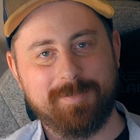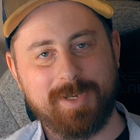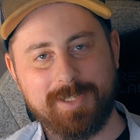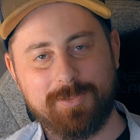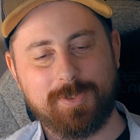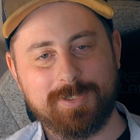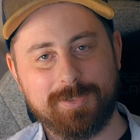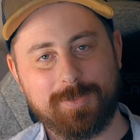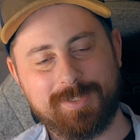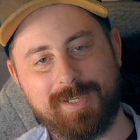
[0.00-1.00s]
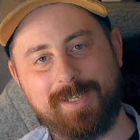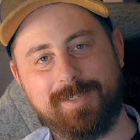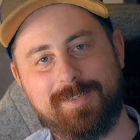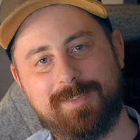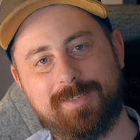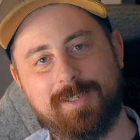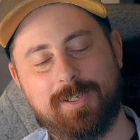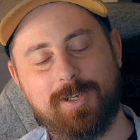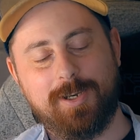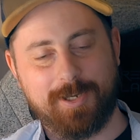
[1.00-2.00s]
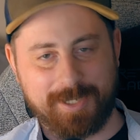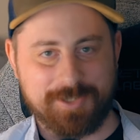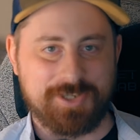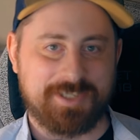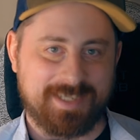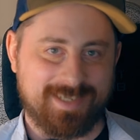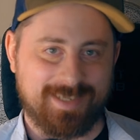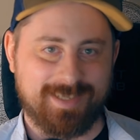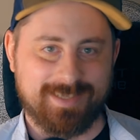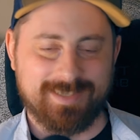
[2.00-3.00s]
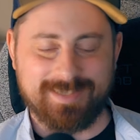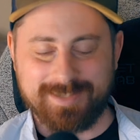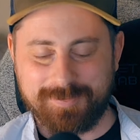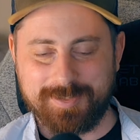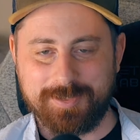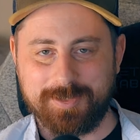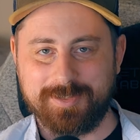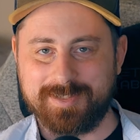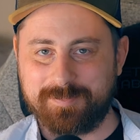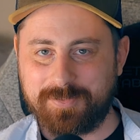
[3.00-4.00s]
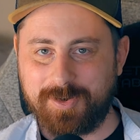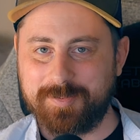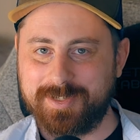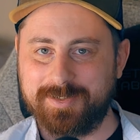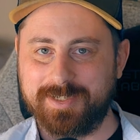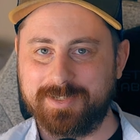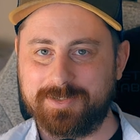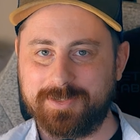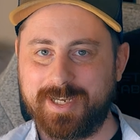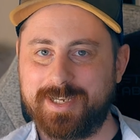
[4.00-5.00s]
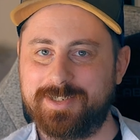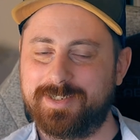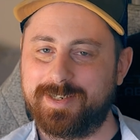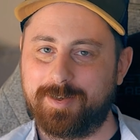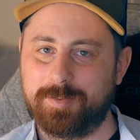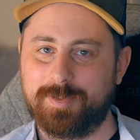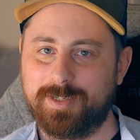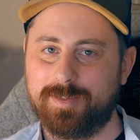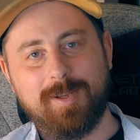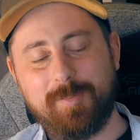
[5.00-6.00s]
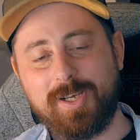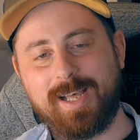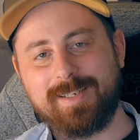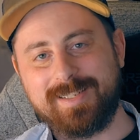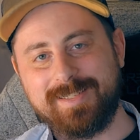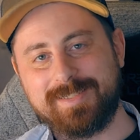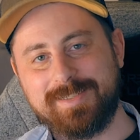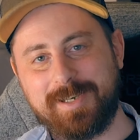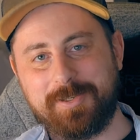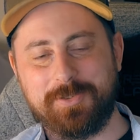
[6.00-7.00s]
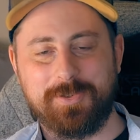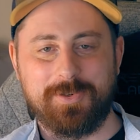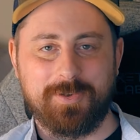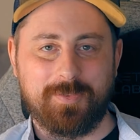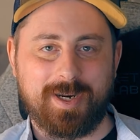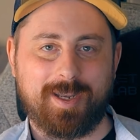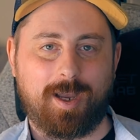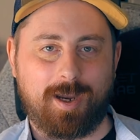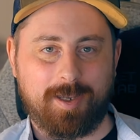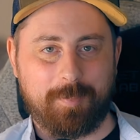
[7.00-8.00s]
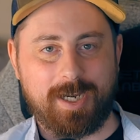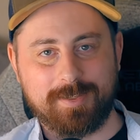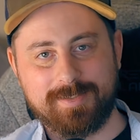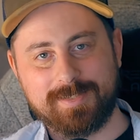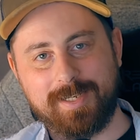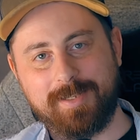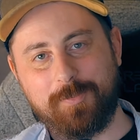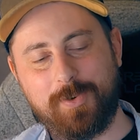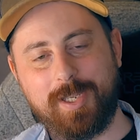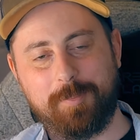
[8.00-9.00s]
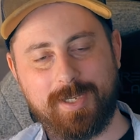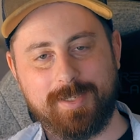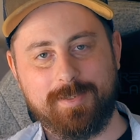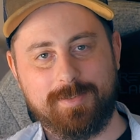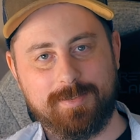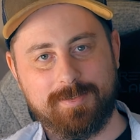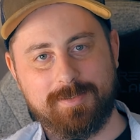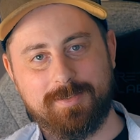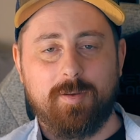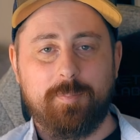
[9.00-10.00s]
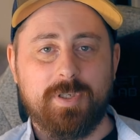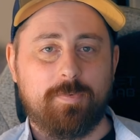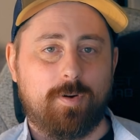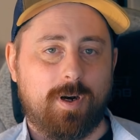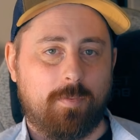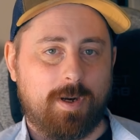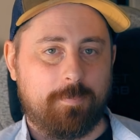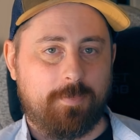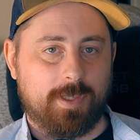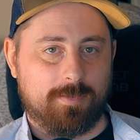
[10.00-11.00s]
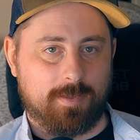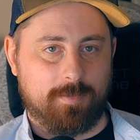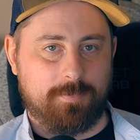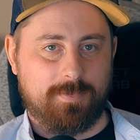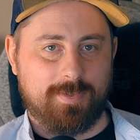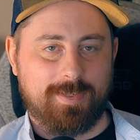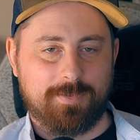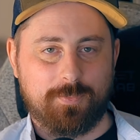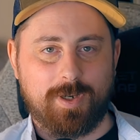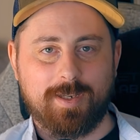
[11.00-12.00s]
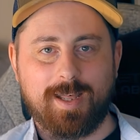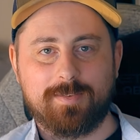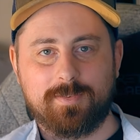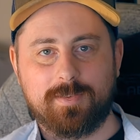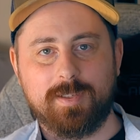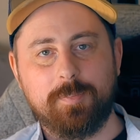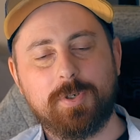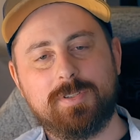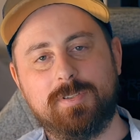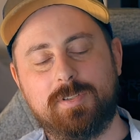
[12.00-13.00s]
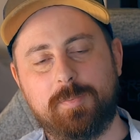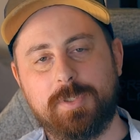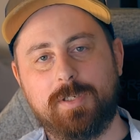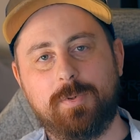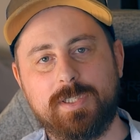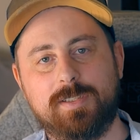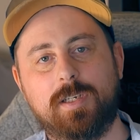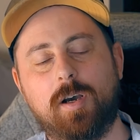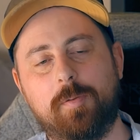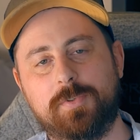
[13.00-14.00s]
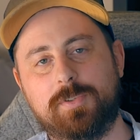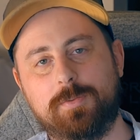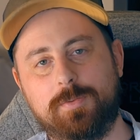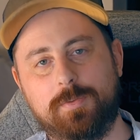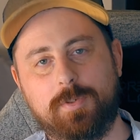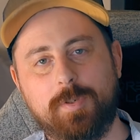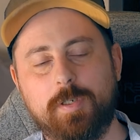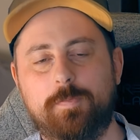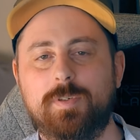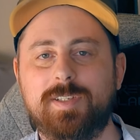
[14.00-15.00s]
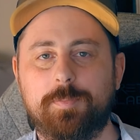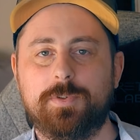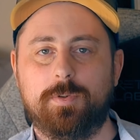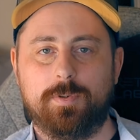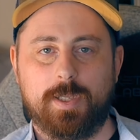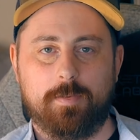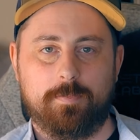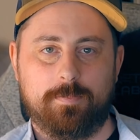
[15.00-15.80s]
May 2028. Okay, just kidding, this video is probably going to age terribly, but at least now you know where I am at and where I'm headed. Before I wrap things up, there's one last important topic when it comes to going full-time solo dev.